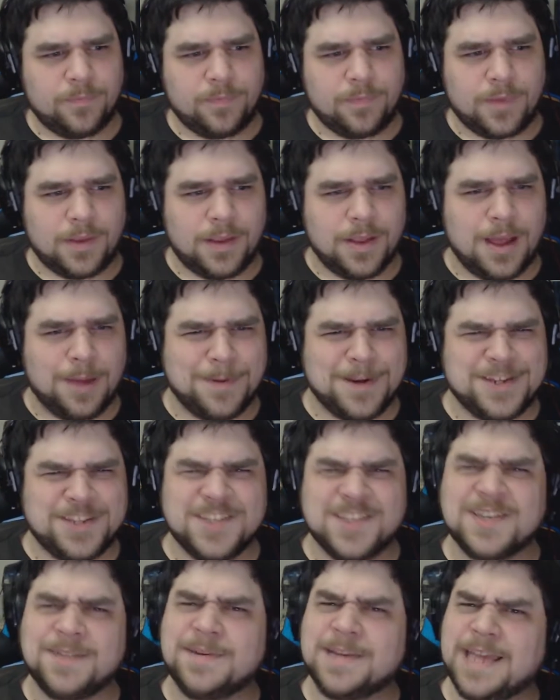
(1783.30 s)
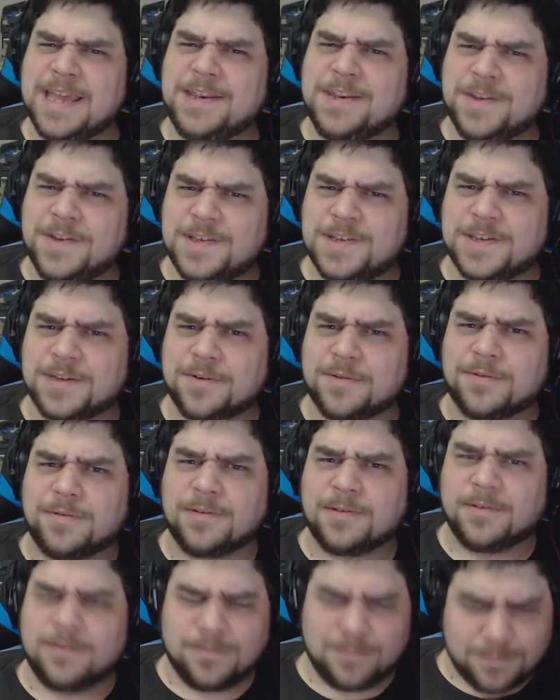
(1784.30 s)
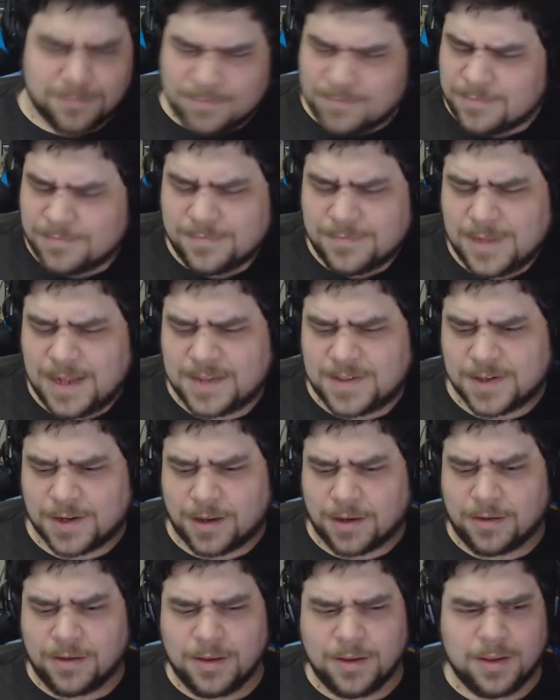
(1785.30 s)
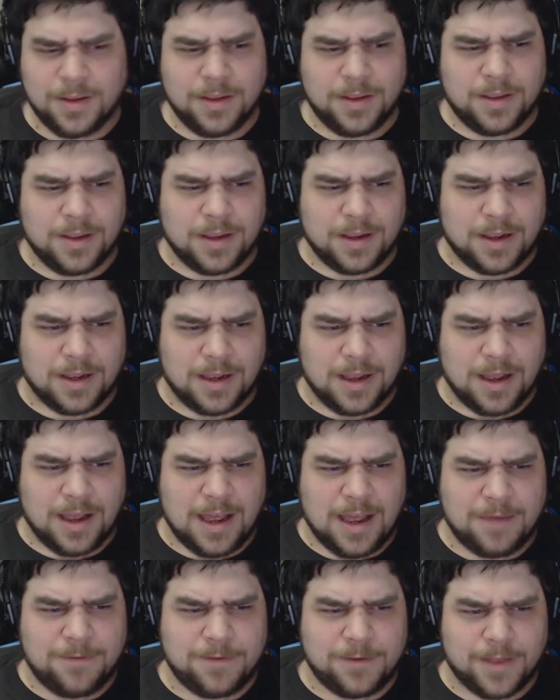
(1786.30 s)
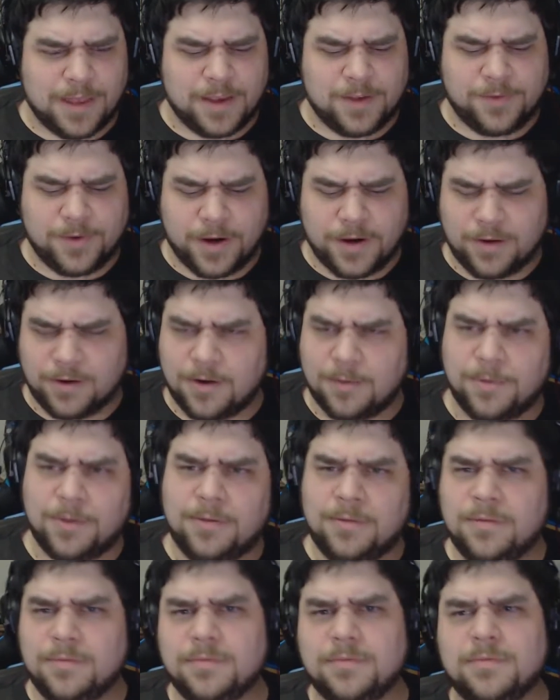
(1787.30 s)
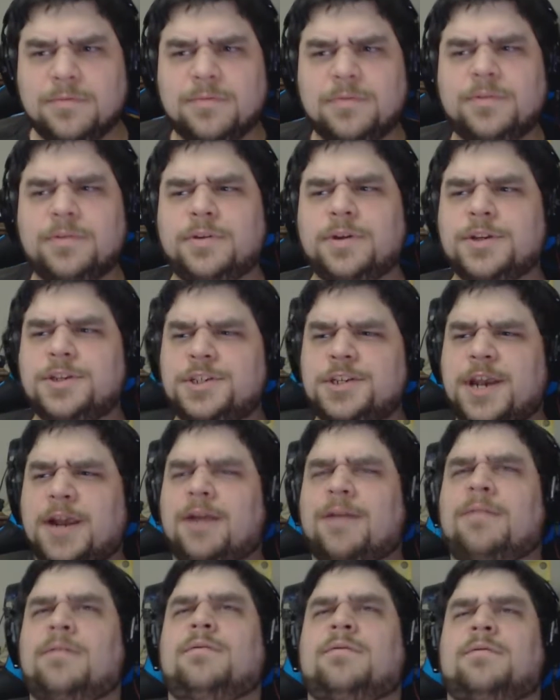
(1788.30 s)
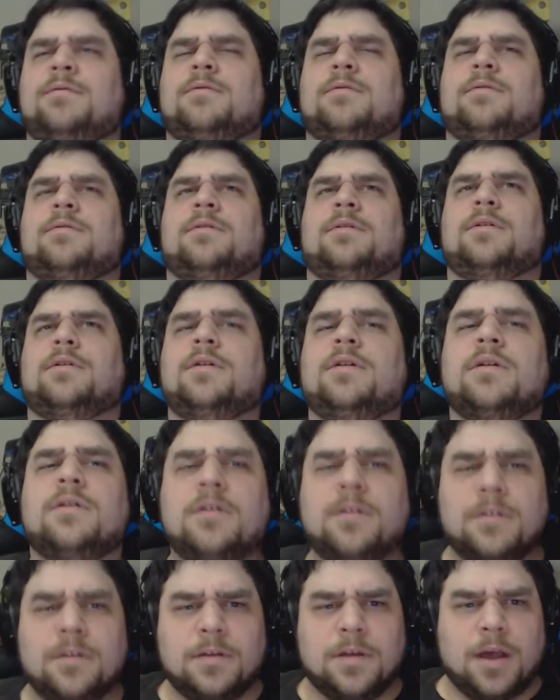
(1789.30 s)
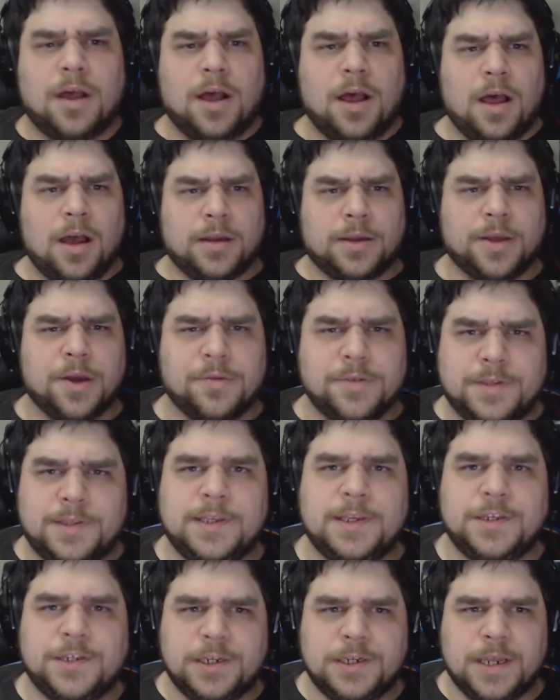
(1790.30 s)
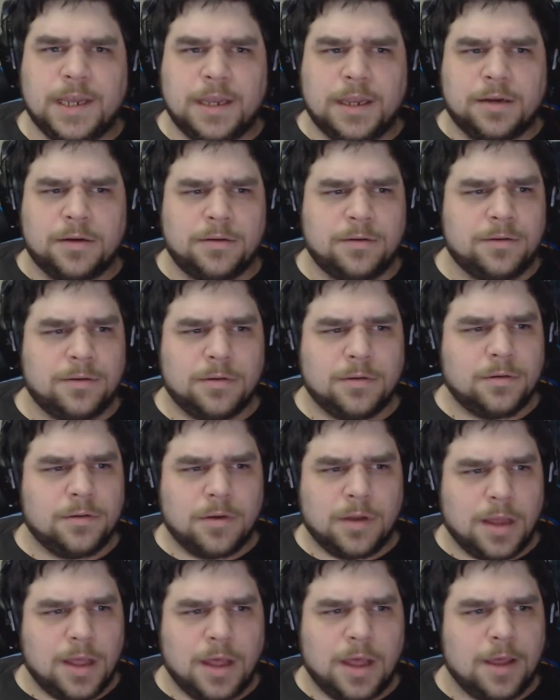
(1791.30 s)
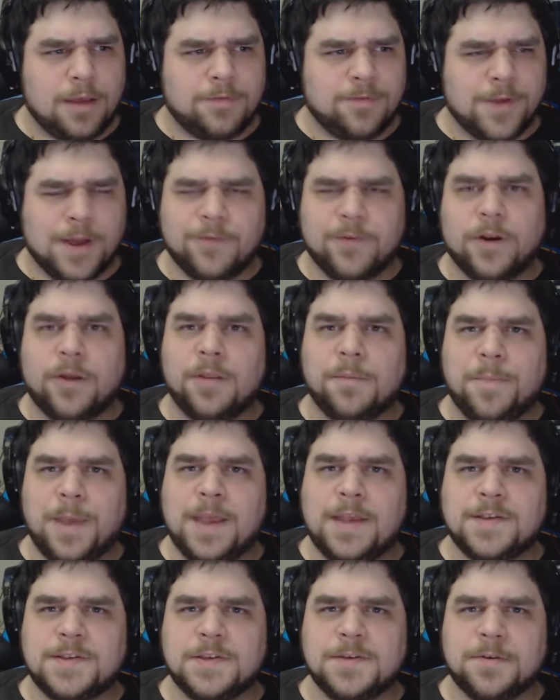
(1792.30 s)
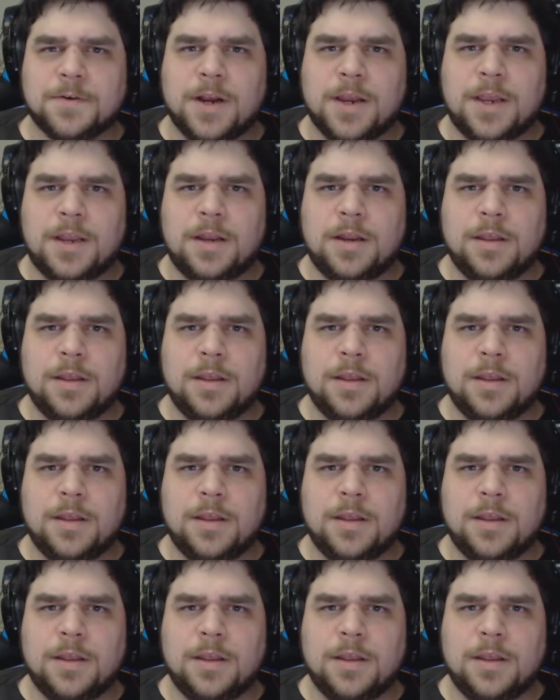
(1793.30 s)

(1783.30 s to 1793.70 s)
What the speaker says: But it's just something to get used to. That's all. I feel like it's very durable. Good chair. Code TGN. I've covered all the bases, right?